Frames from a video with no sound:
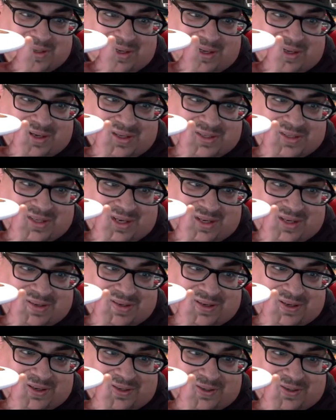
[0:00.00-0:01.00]
unless I
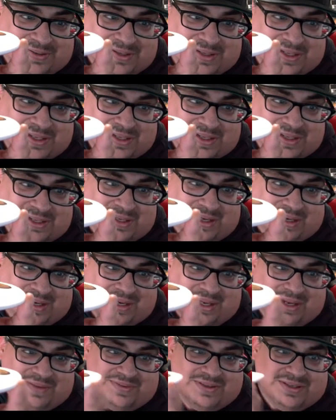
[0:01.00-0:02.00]
could
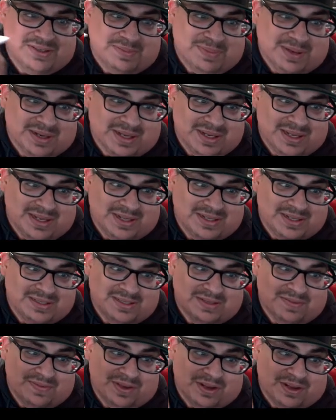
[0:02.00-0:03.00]
give this to my
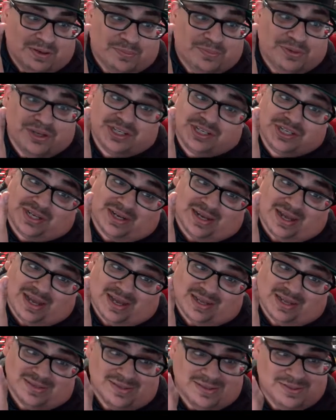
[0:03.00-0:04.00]
kids. They could appreciate
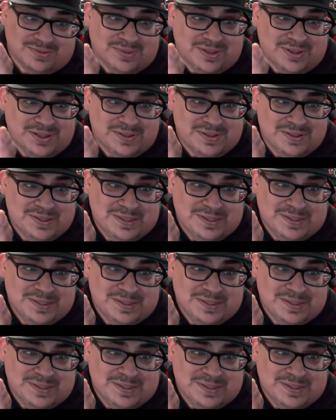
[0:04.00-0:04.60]
hats as well.